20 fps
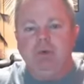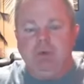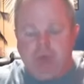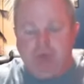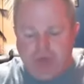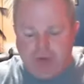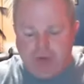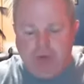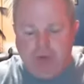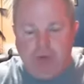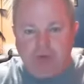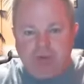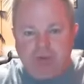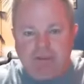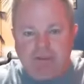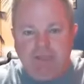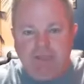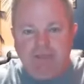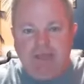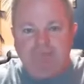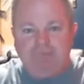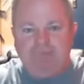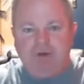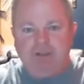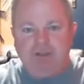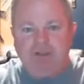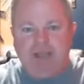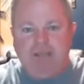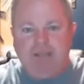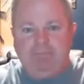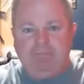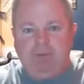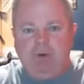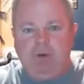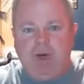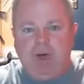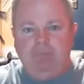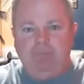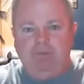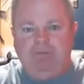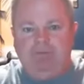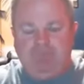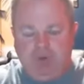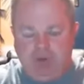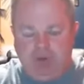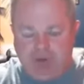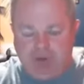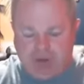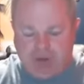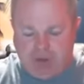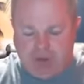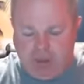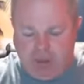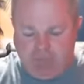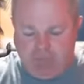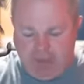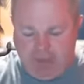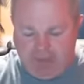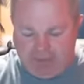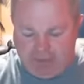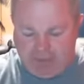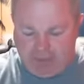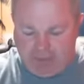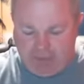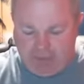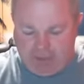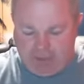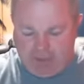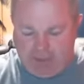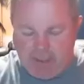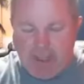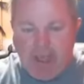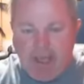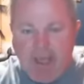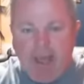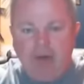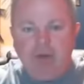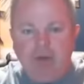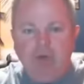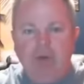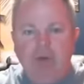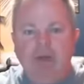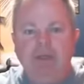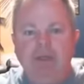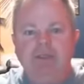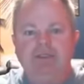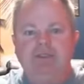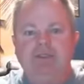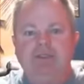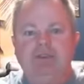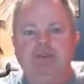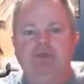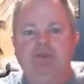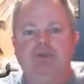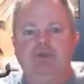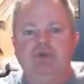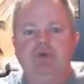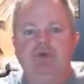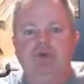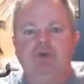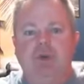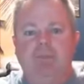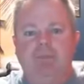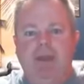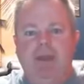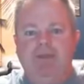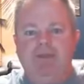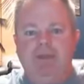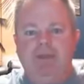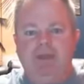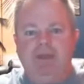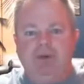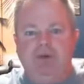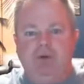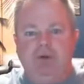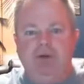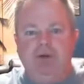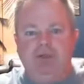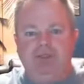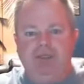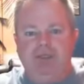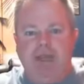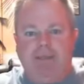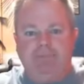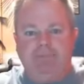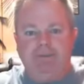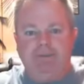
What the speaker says: So say that, for example, the first method really. How do you really do your method or your steps?